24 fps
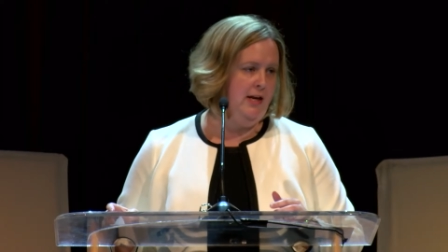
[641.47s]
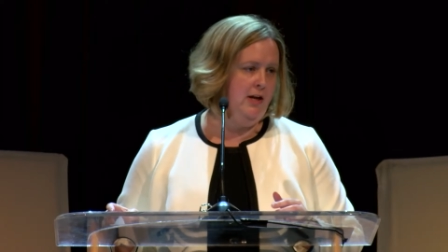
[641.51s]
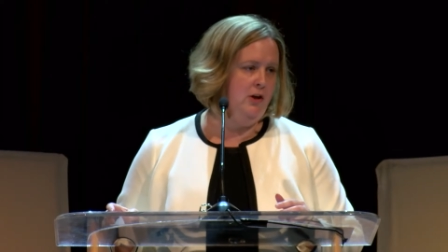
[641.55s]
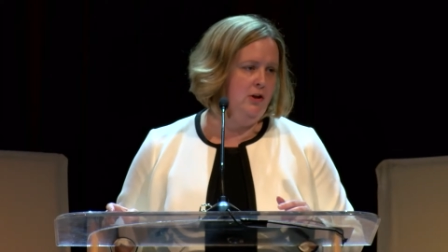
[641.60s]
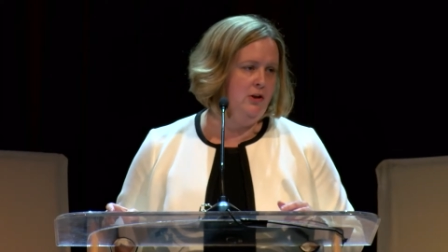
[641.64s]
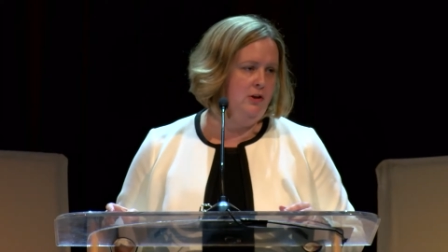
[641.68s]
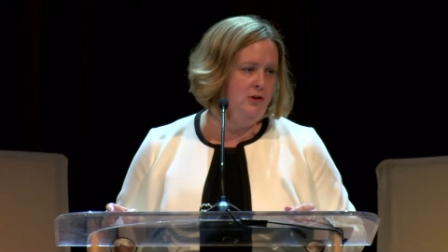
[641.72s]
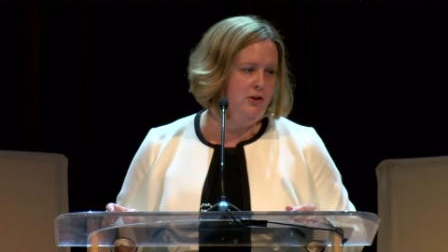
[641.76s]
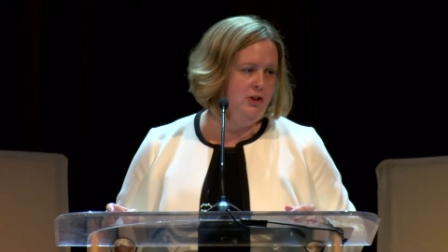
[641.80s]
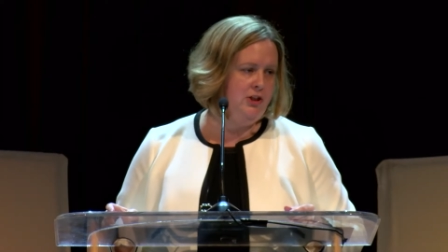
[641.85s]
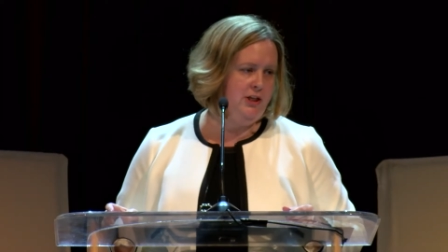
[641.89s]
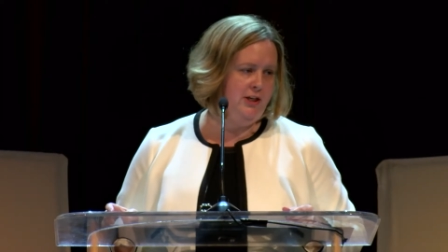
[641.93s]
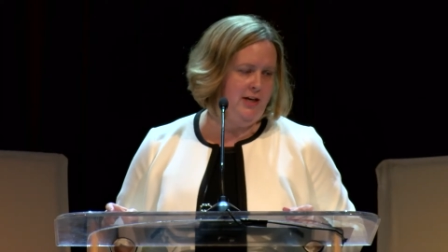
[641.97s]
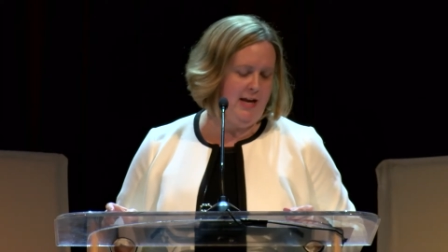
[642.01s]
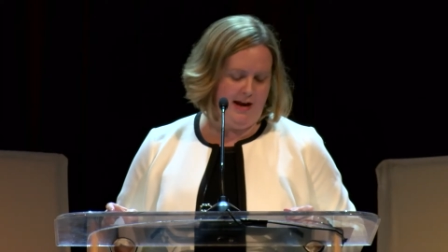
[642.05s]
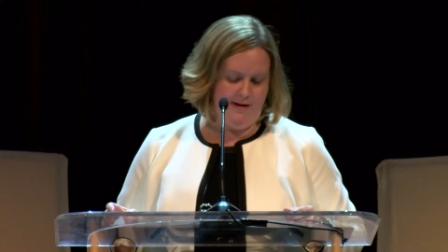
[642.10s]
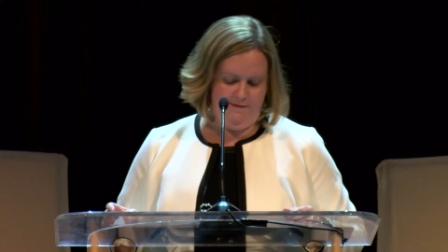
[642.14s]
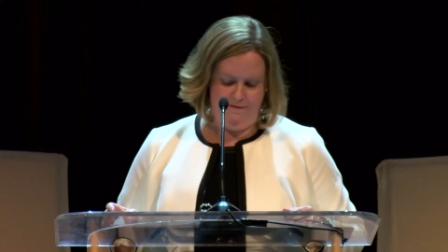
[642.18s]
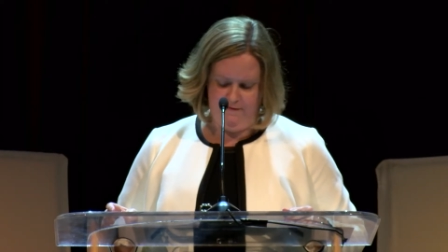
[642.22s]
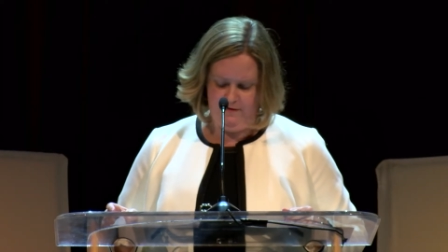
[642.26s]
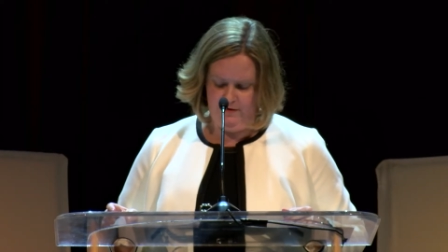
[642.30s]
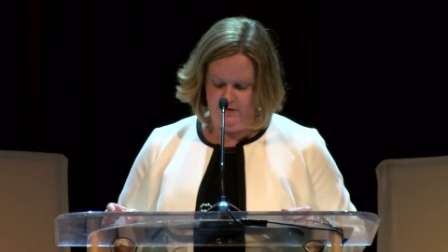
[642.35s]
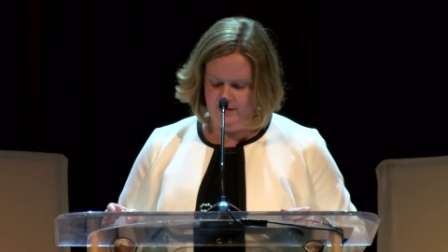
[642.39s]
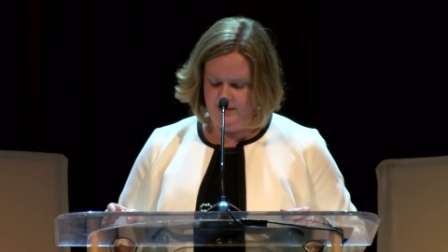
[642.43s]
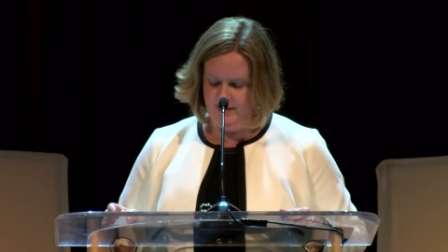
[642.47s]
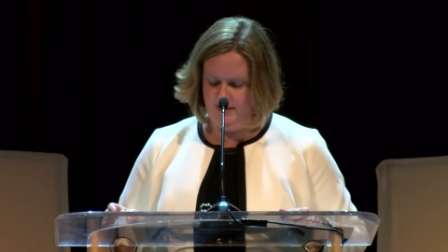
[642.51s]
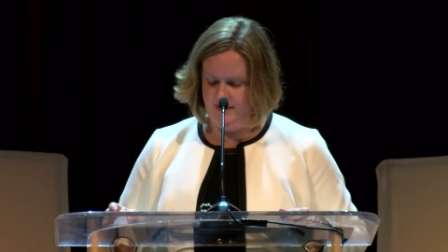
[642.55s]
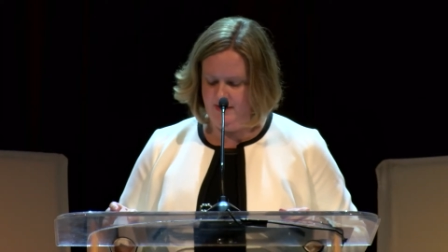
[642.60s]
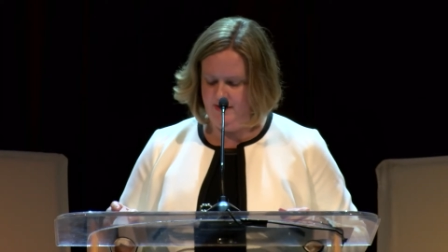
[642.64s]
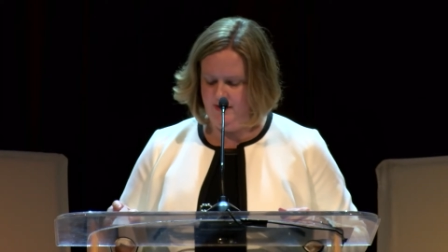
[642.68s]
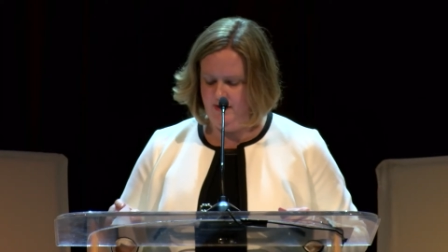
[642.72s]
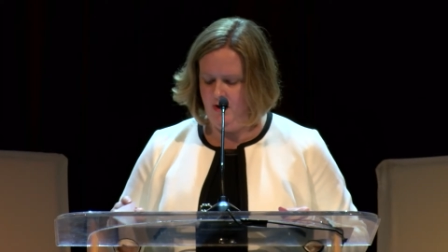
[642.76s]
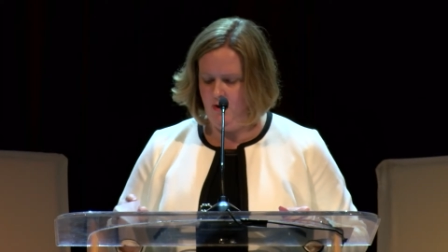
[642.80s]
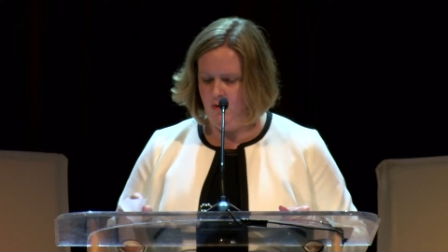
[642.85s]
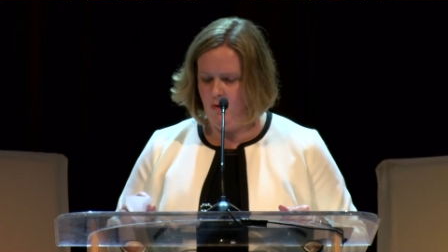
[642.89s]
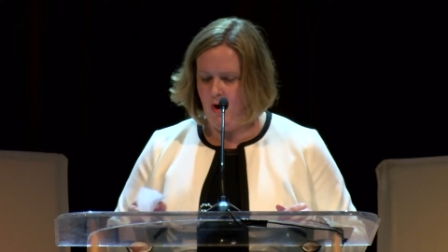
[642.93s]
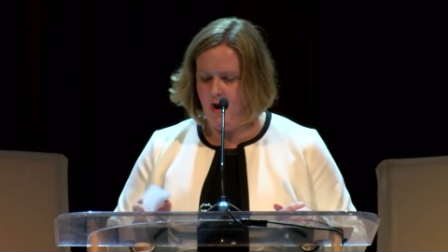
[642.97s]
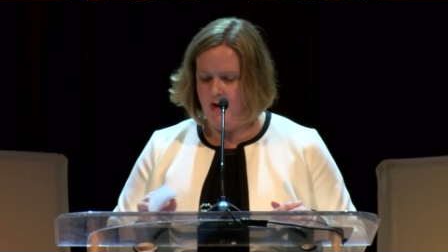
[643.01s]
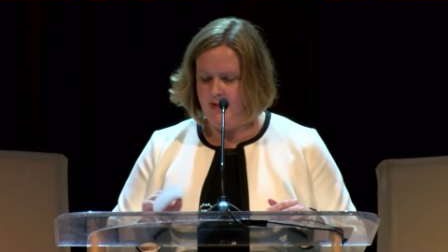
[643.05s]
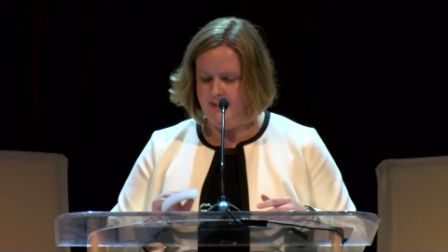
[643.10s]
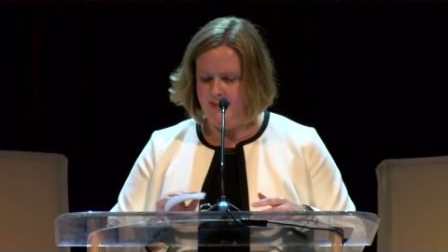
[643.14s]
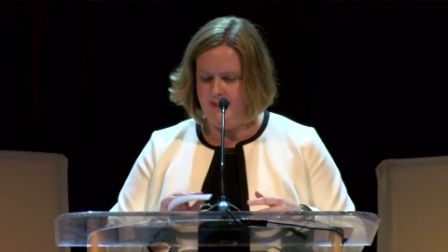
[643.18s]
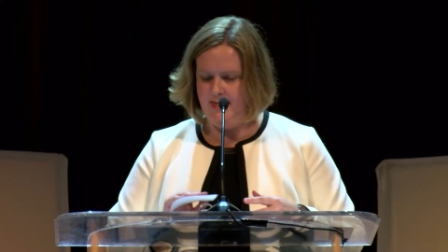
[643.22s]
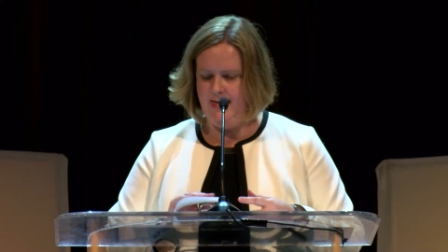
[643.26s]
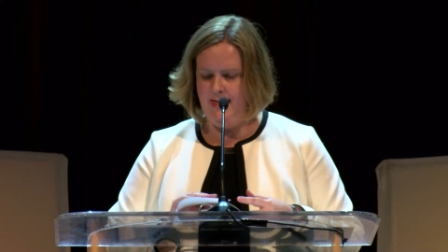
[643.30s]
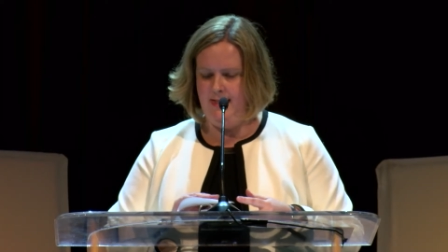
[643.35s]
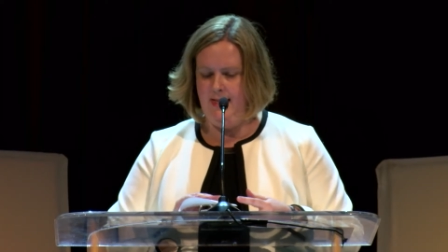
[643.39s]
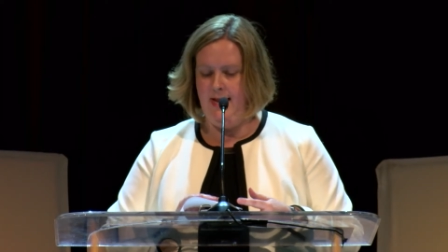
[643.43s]
inclusion efforts across
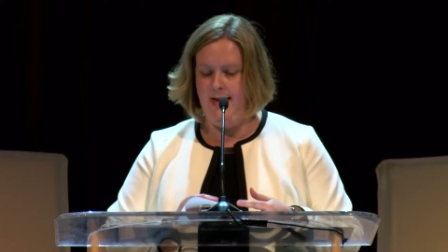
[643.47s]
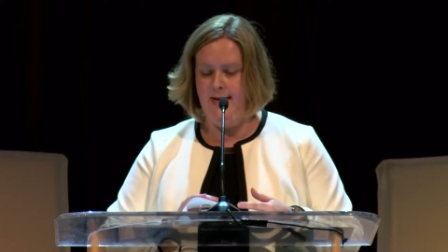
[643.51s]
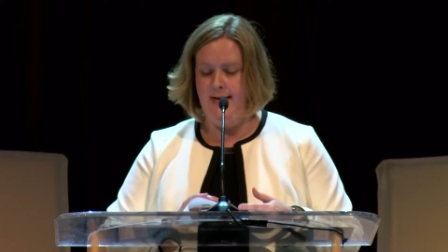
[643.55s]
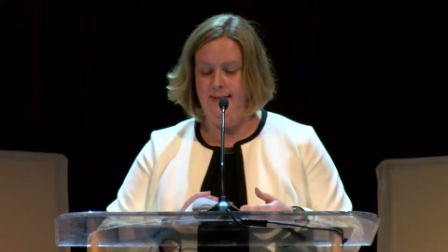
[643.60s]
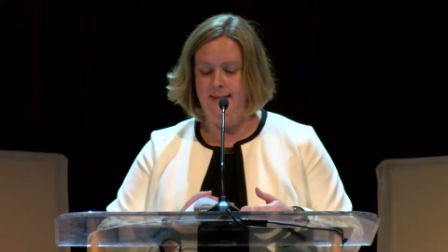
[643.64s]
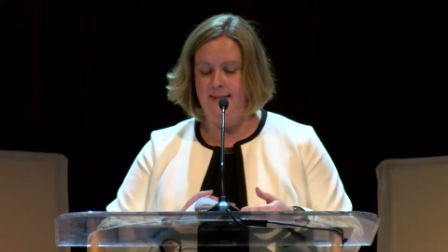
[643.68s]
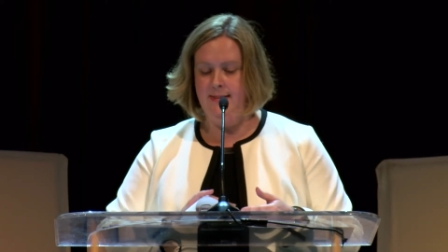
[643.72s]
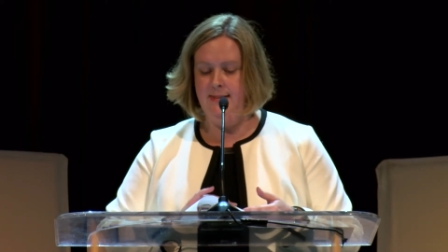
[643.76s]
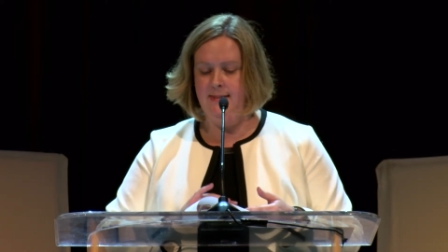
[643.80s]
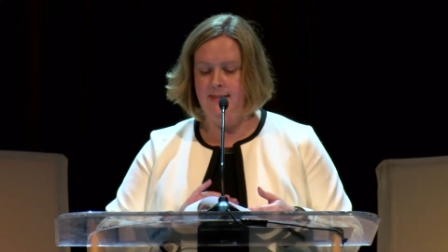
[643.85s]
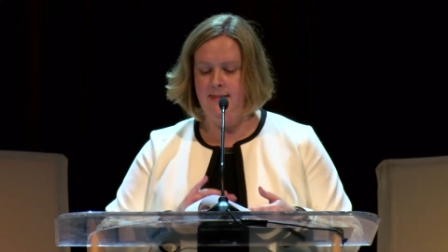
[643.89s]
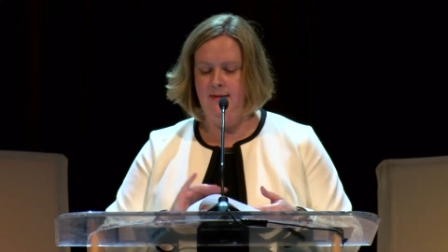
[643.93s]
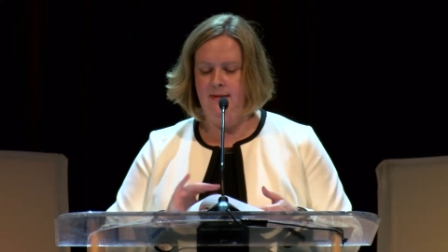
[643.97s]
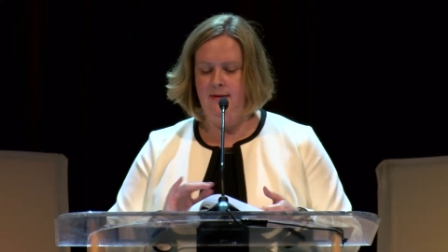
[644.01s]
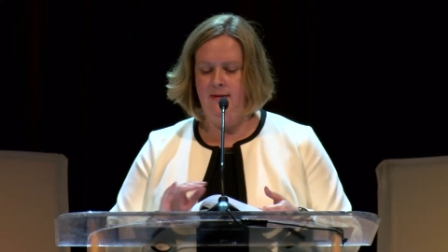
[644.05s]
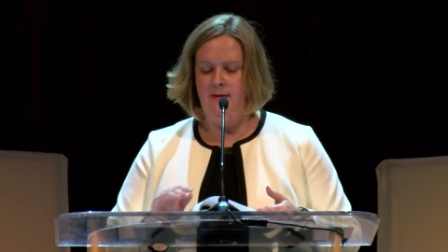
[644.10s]
the Alliance.